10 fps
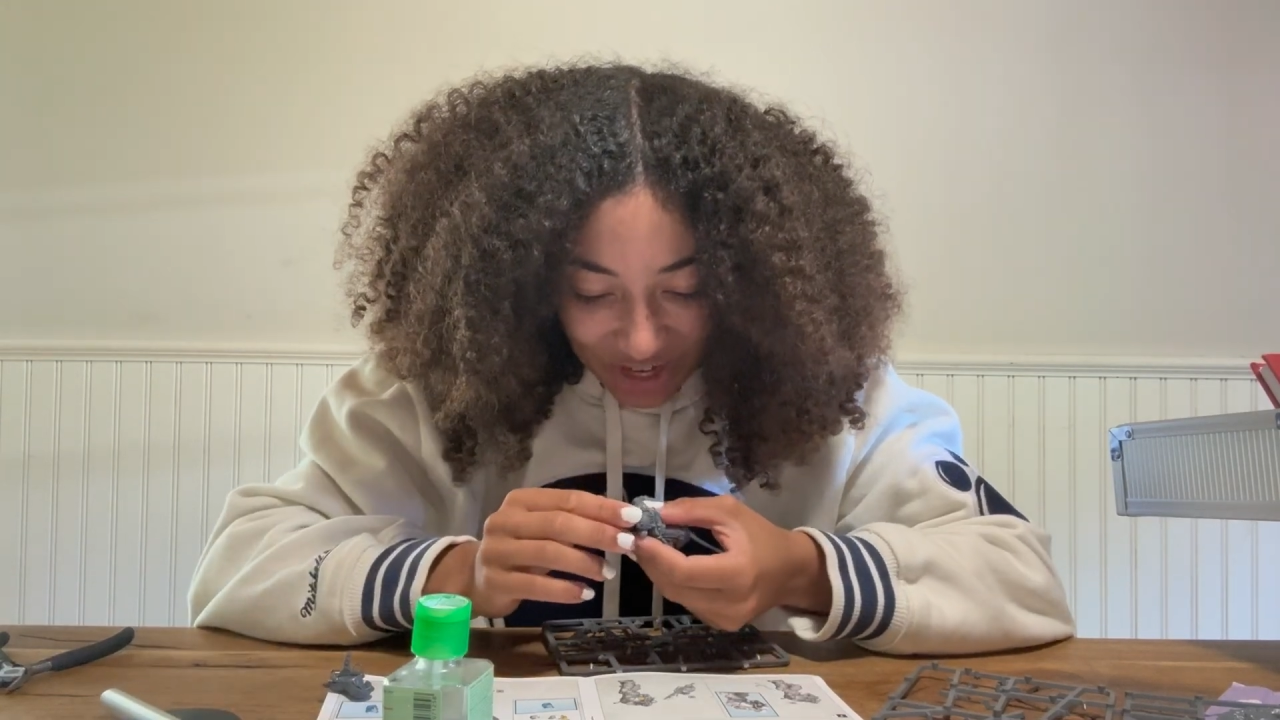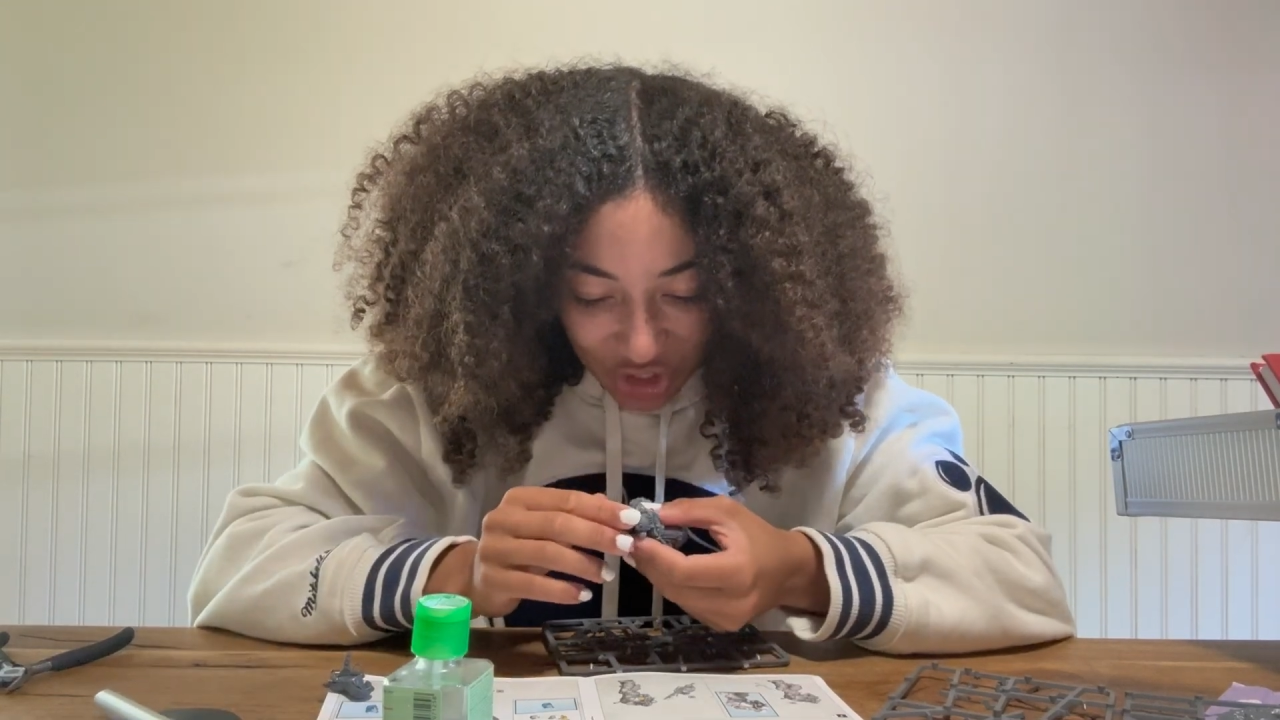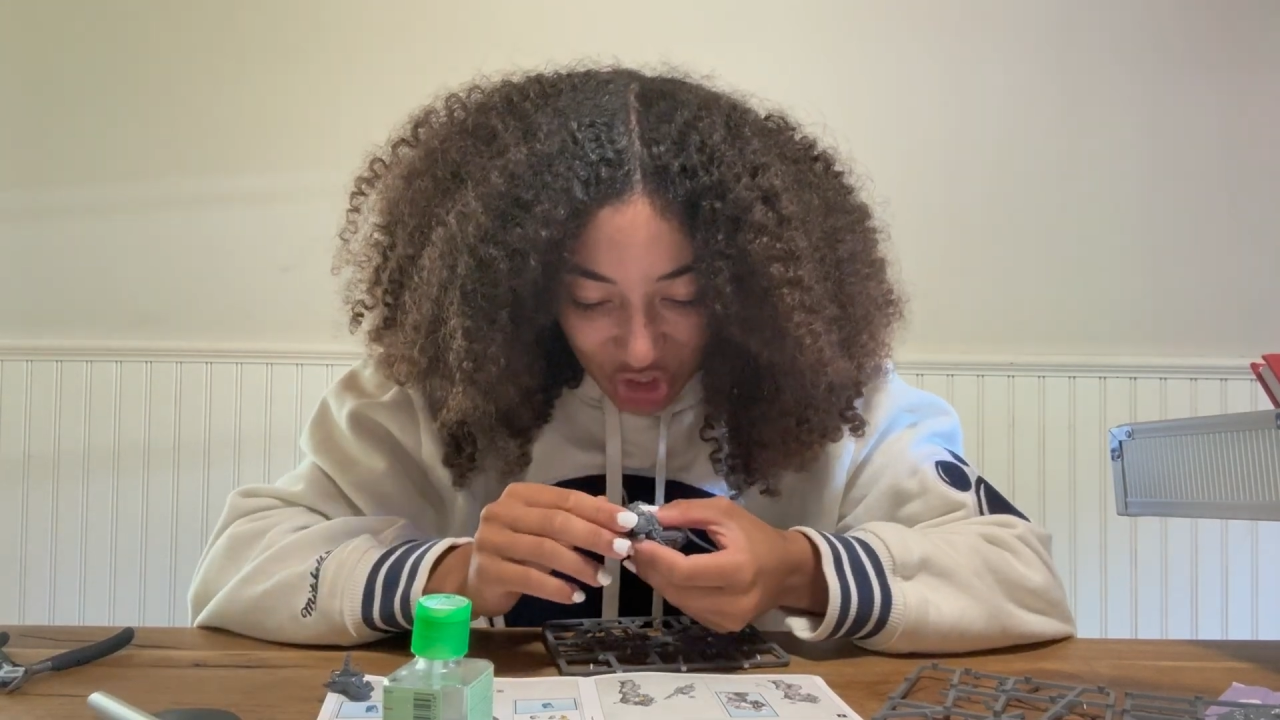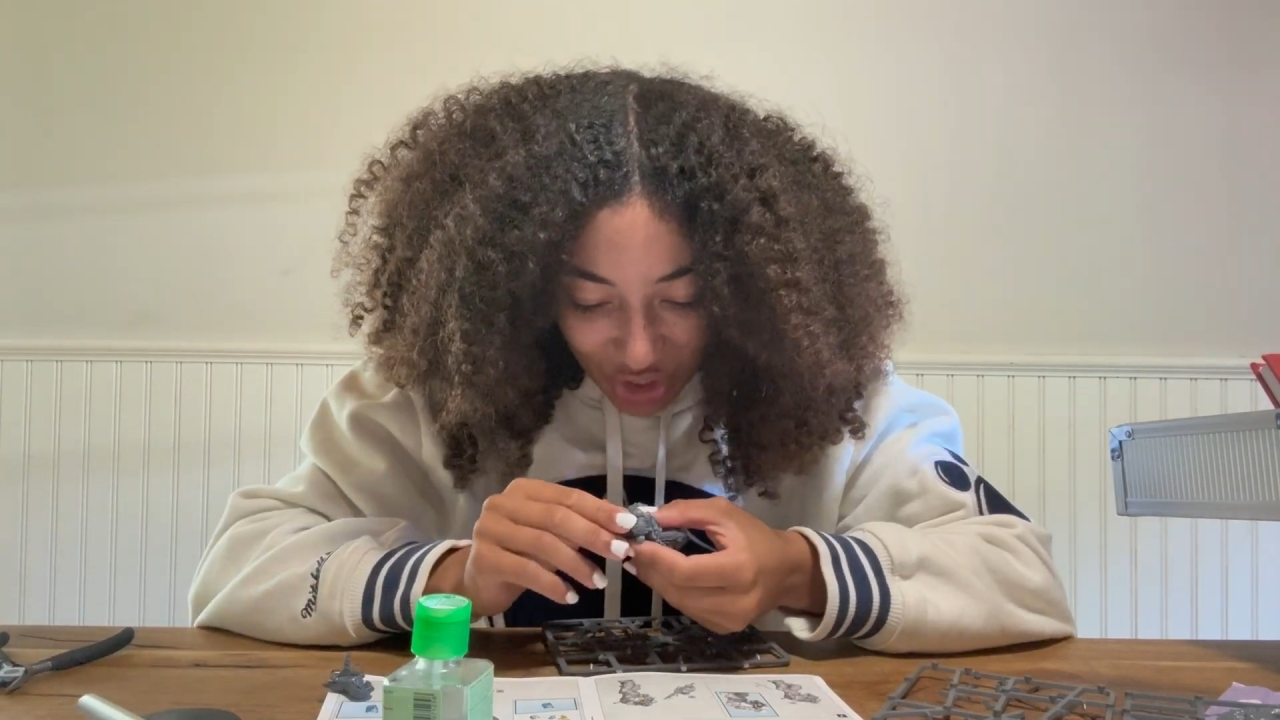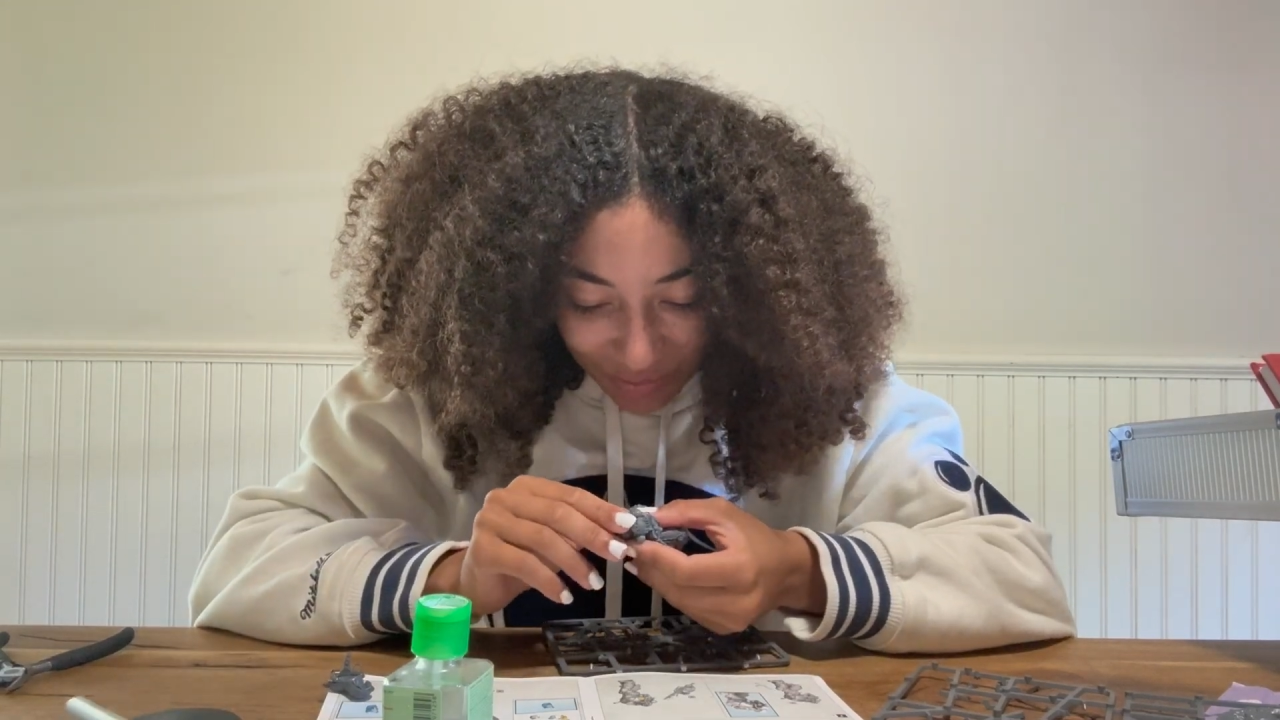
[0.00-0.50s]

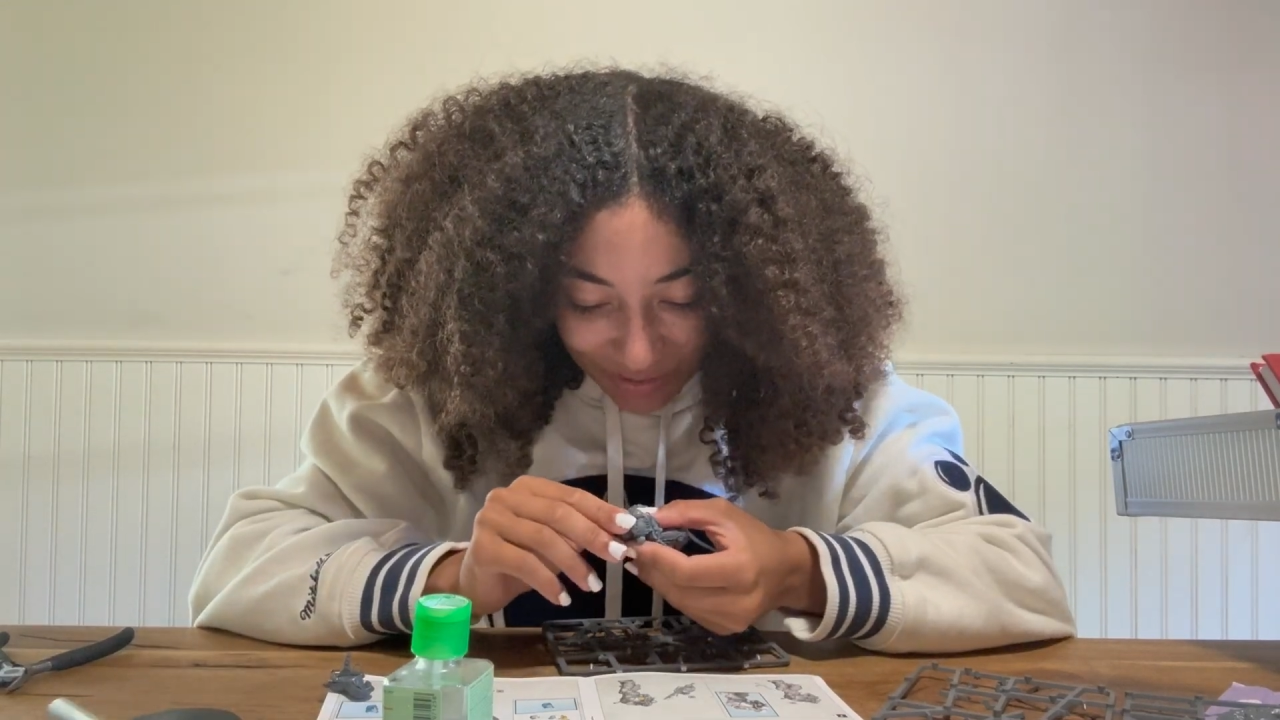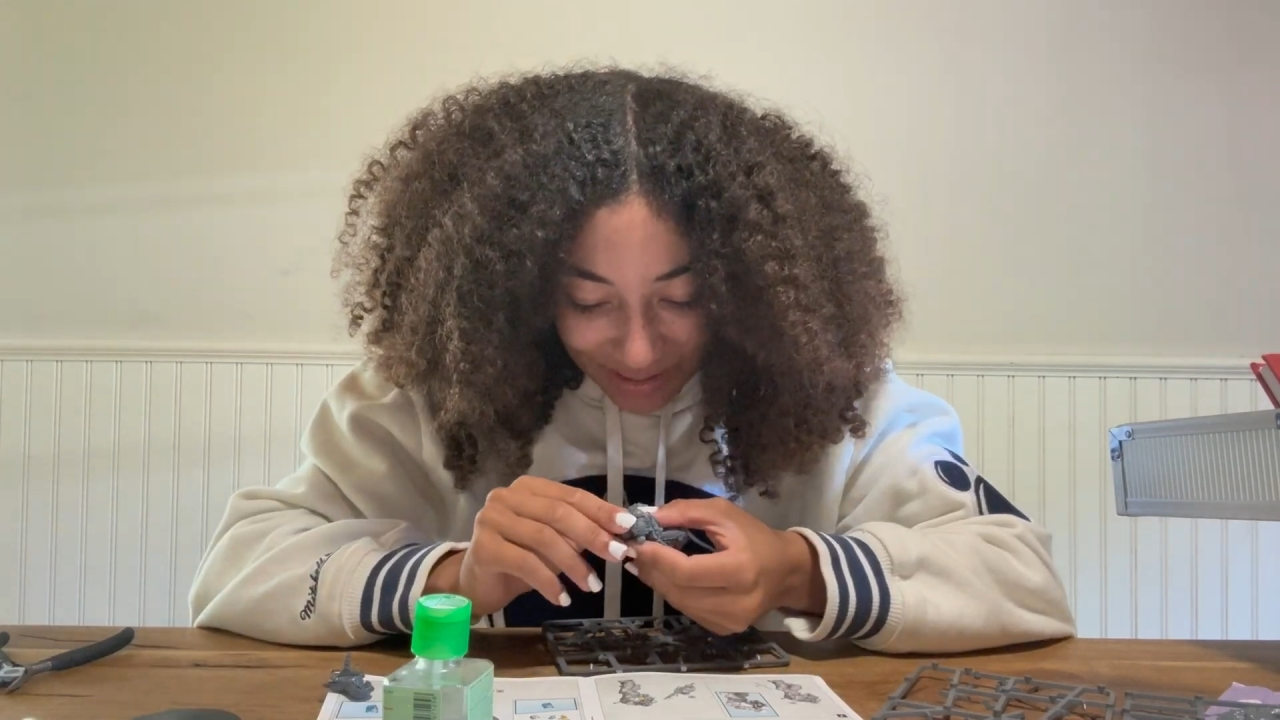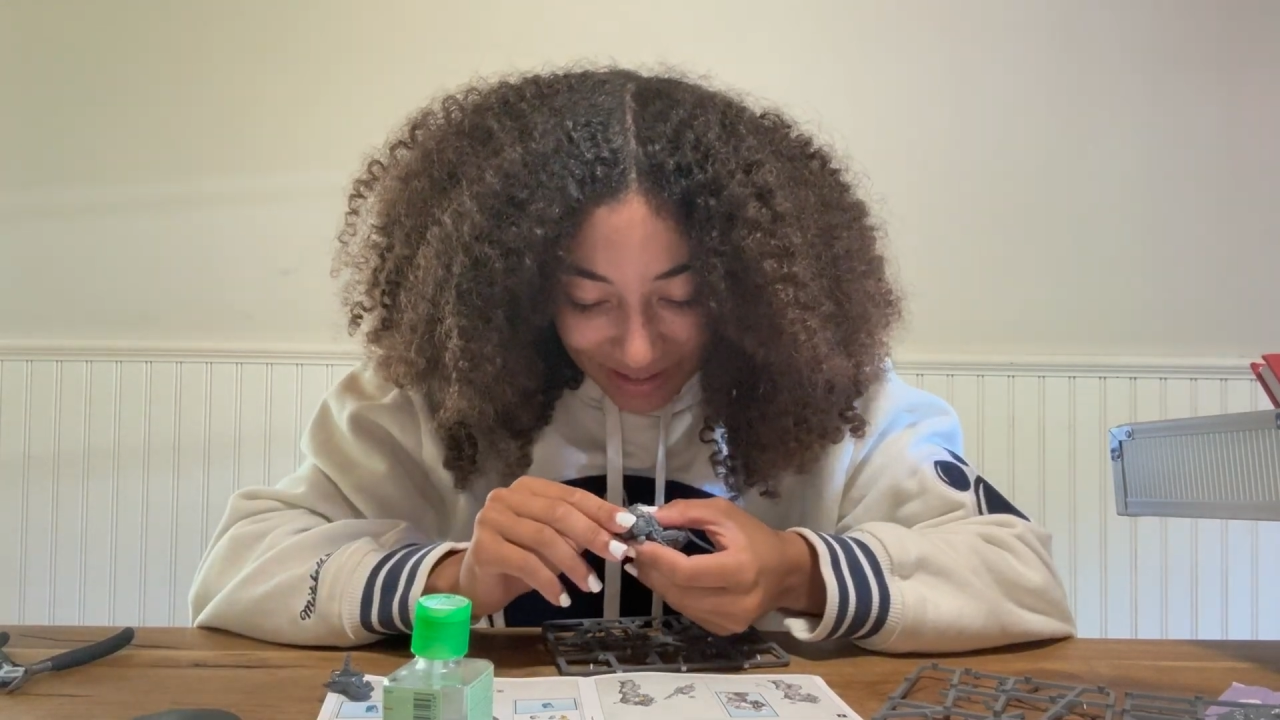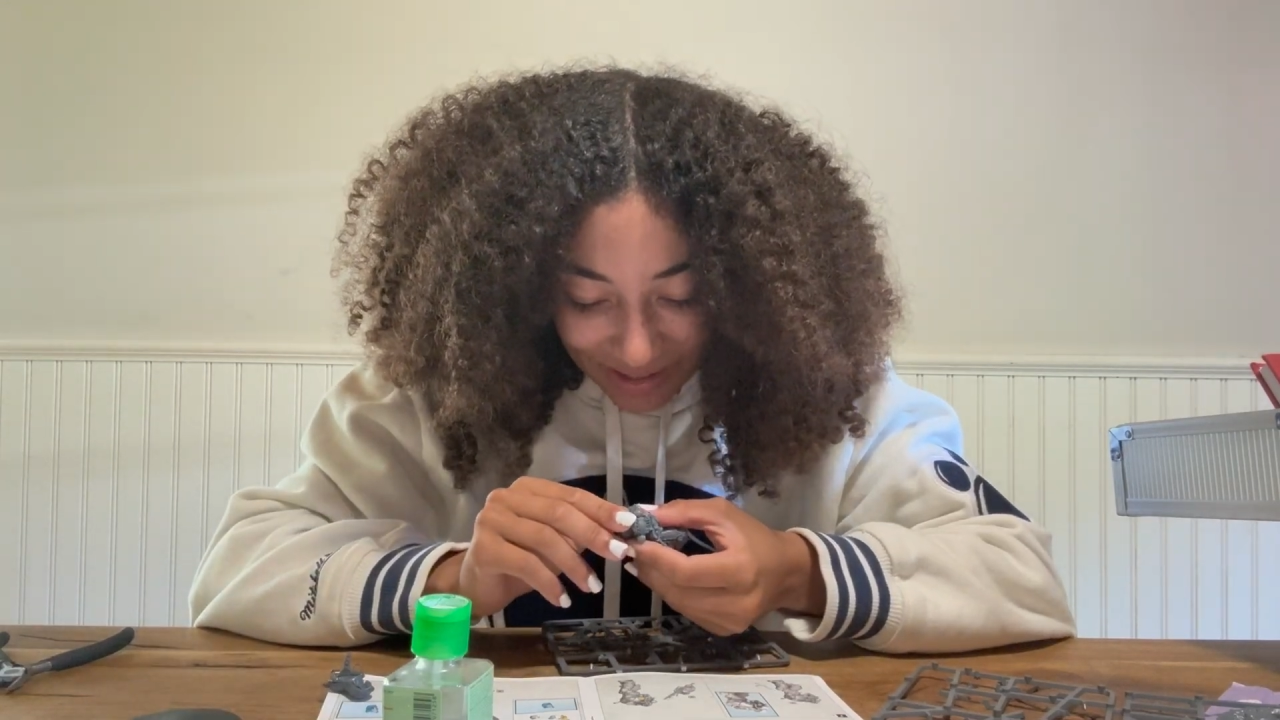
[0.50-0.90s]
Shoot, see,